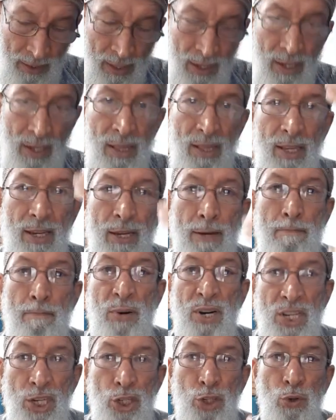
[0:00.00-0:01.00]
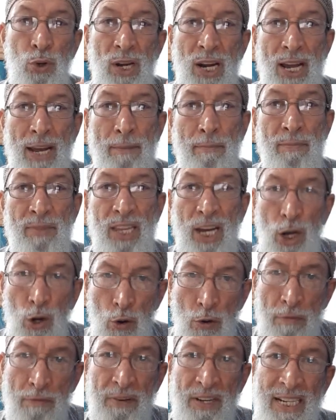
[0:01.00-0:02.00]
The Brit Olam, the
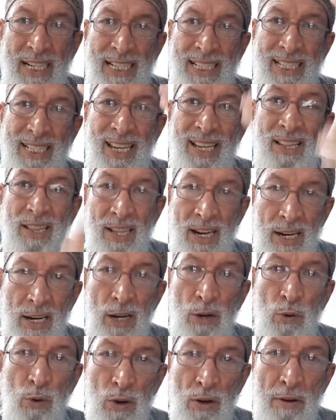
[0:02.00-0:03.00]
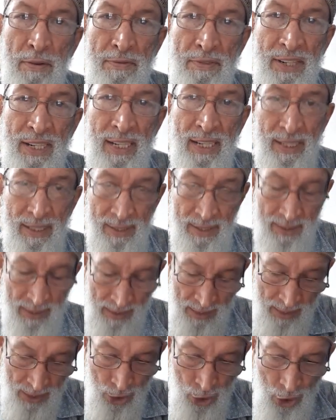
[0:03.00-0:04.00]
covenant, eternal covenant.
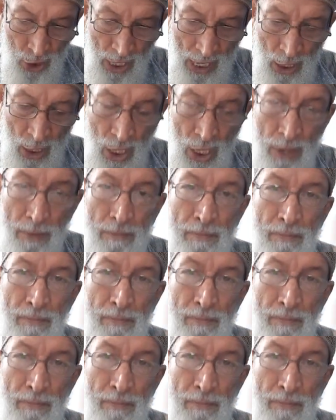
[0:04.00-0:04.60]
Shalom.